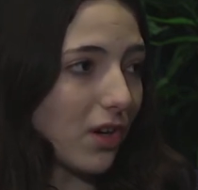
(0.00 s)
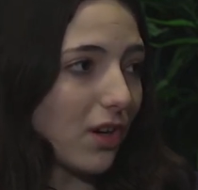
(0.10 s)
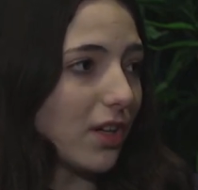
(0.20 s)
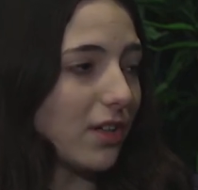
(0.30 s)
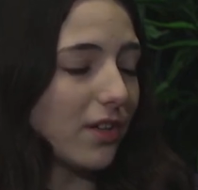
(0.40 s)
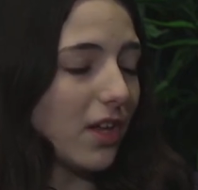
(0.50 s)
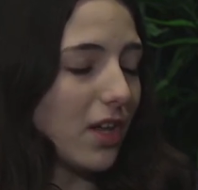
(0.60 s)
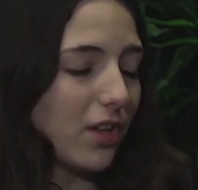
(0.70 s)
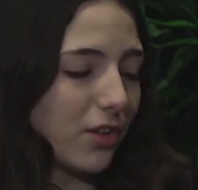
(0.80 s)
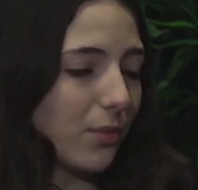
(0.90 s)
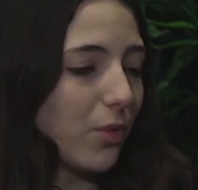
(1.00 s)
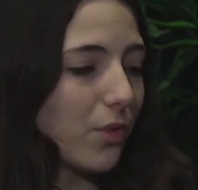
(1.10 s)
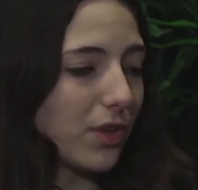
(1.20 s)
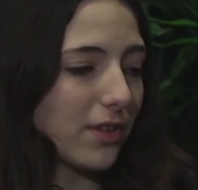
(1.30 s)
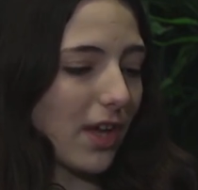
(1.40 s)
and the more
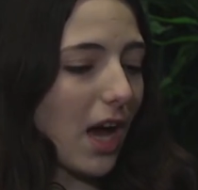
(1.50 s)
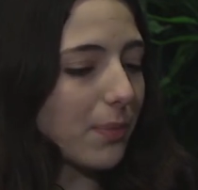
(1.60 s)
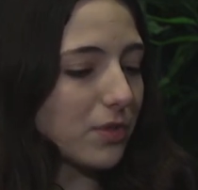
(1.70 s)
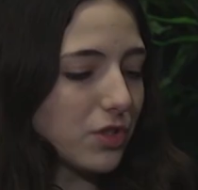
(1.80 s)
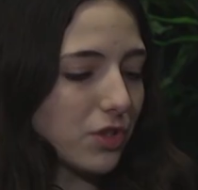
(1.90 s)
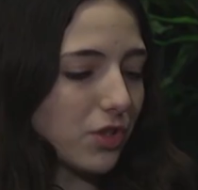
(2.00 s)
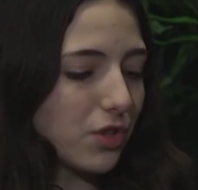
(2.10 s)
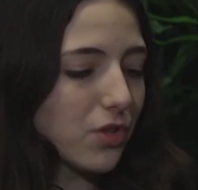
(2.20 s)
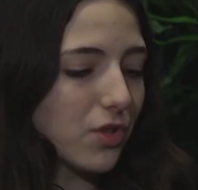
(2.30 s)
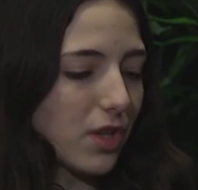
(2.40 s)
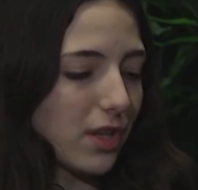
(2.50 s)
things that happen to you,